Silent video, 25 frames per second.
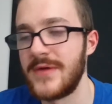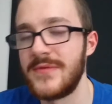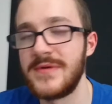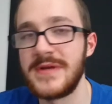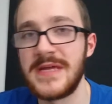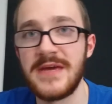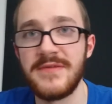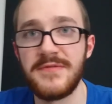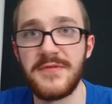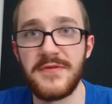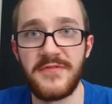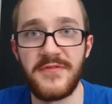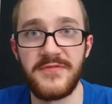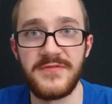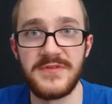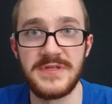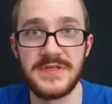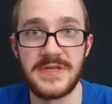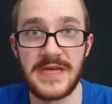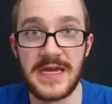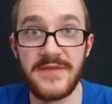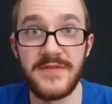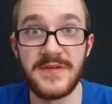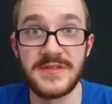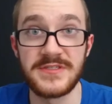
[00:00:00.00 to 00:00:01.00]
I would give it
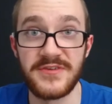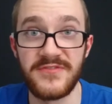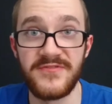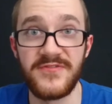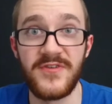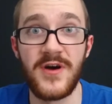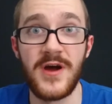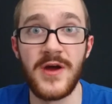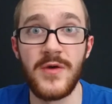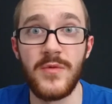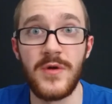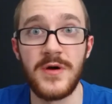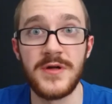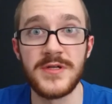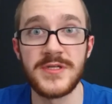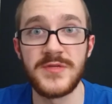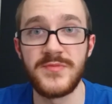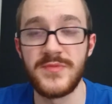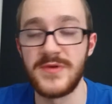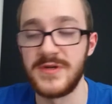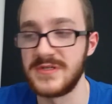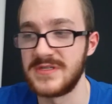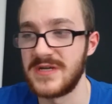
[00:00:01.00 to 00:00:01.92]
give it to Firewatch